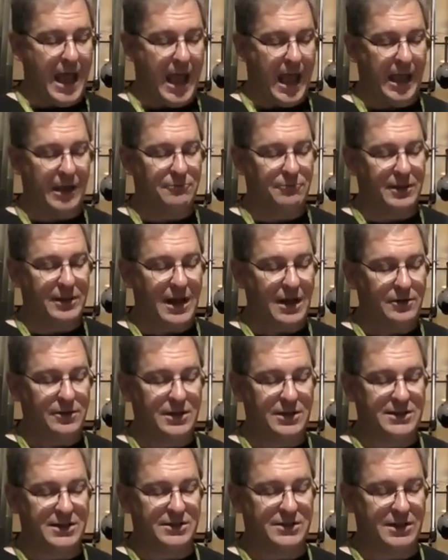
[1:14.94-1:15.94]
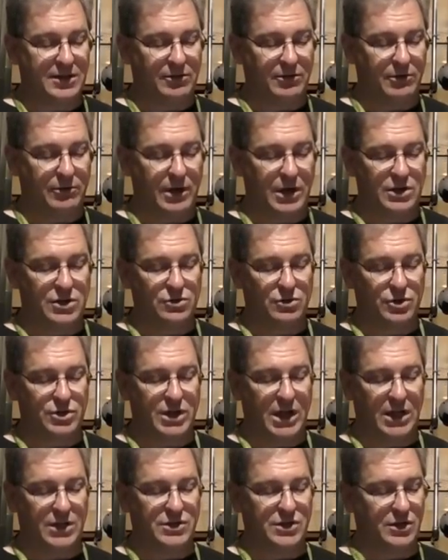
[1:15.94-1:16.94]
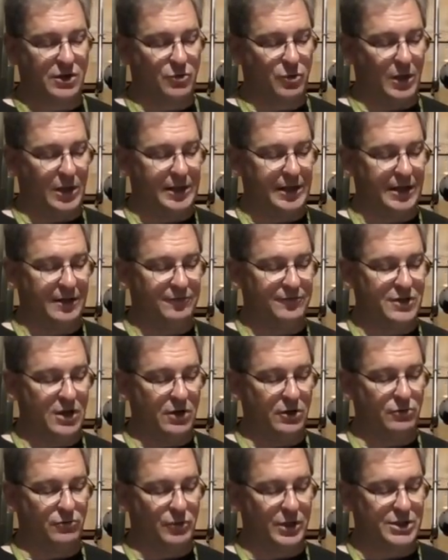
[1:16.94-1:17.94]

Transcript: and without the deterioration or change in quality of tone